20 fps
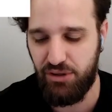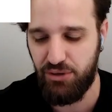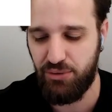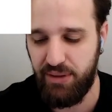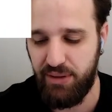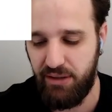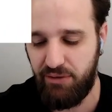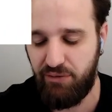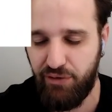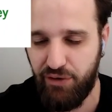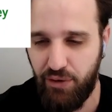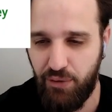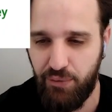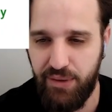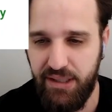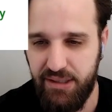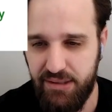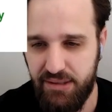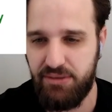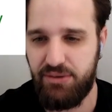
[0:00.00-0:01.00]
to read for a
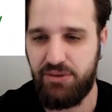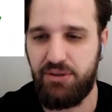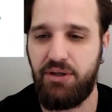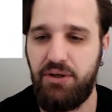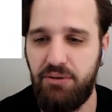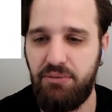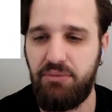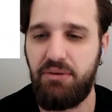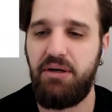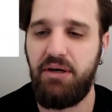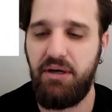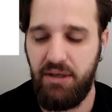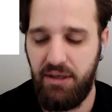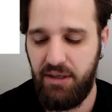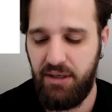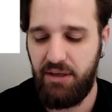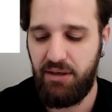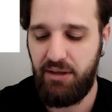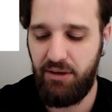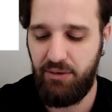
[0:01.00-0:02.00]
reason. So
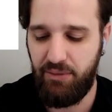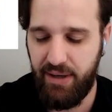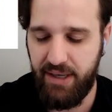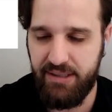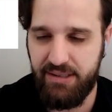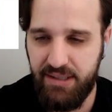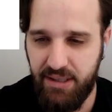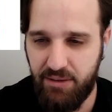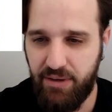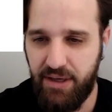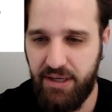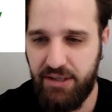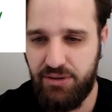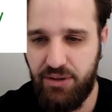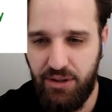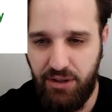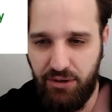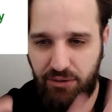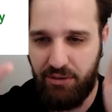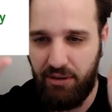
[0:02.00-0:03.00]
you ask the
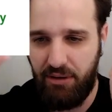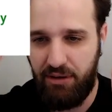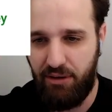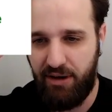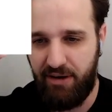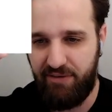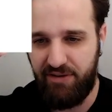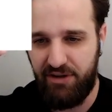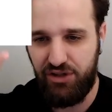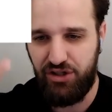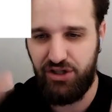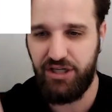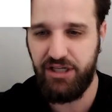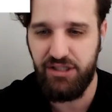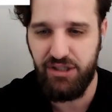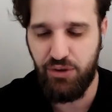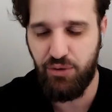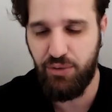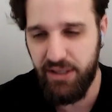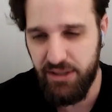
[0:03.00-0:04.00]
question, you have a
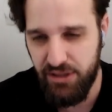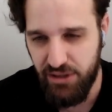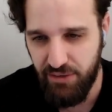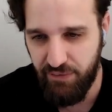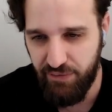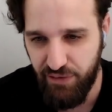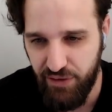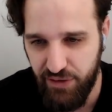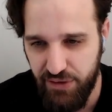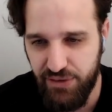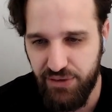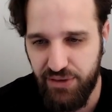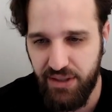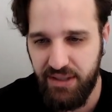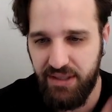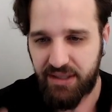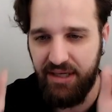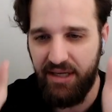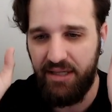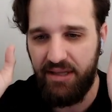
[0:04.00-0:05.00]
gist question first,
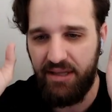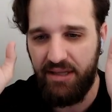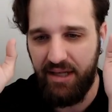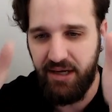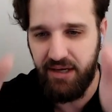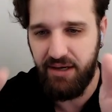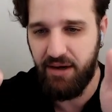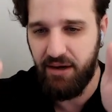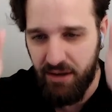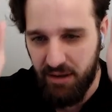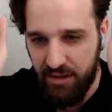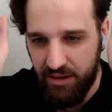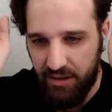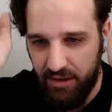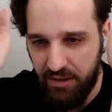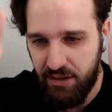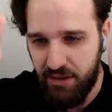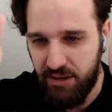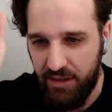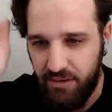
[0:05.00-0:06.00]
and then they are
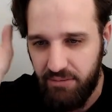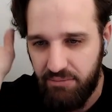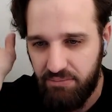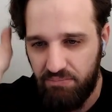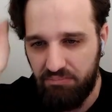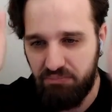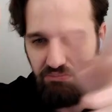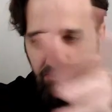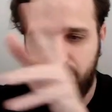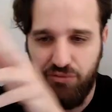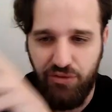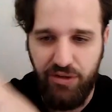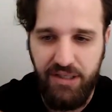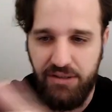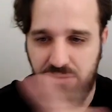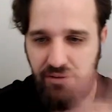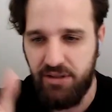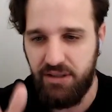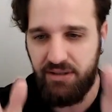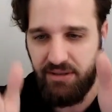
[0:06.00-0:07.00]
going to
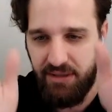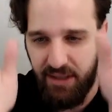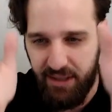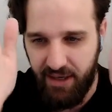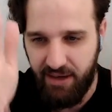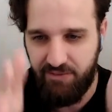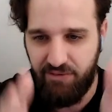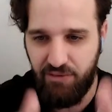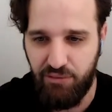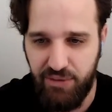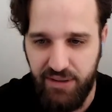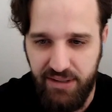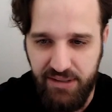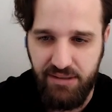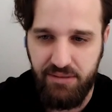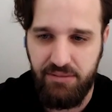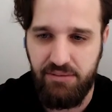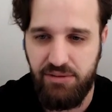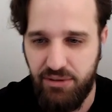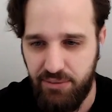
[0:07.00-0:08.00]
read, and they mm-hmm. have a
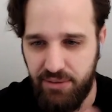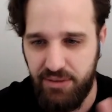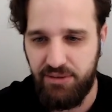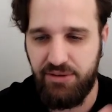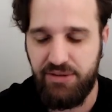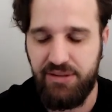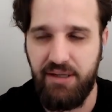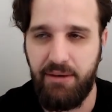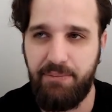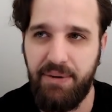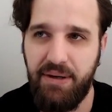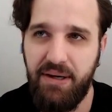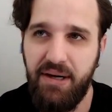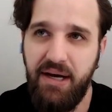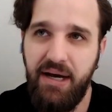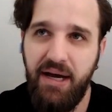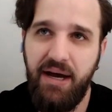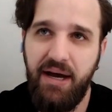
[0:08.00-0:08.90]
reason to understand. But